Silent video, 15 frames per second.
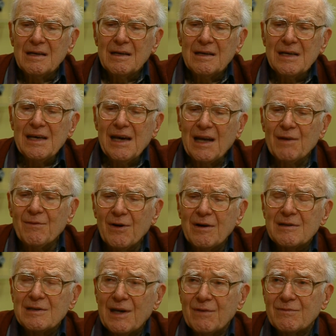he had a very
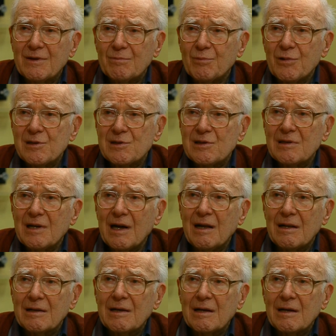definite personality.